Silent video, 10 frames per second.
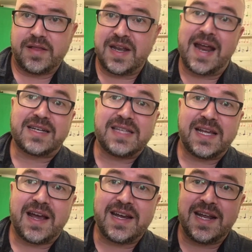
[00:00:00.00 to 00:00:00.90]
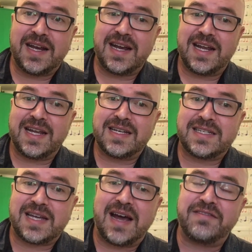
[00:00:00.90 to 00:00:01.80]
The next thing I did
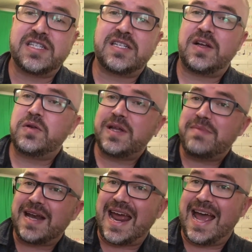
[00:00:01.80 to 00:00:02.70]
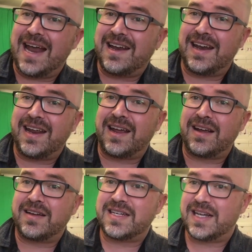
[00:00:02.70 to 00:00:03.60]
is I've slowly been editing
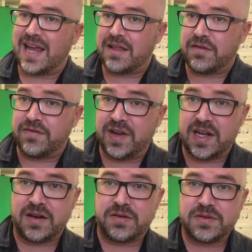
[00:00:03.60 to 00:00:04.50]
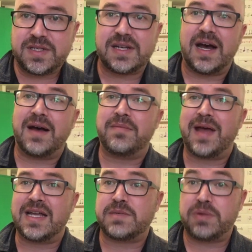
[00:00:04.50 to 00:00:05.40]
together videos
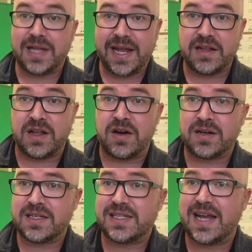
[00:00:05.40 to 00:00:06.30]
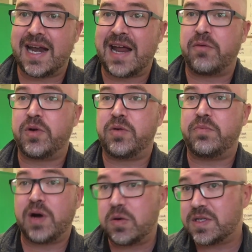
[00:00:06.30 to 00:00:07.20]
as play-alongs, and I will
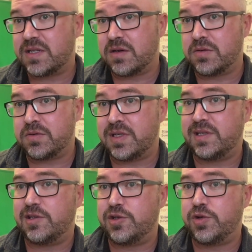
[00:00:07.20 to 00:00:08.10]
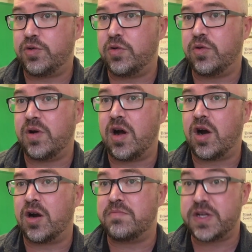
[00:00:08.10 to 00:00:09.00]
post those to
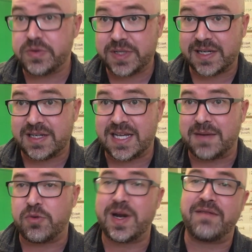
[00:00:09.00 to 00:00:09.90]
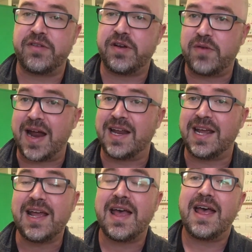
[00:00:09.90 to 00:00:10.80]
our music team whenever they're ready.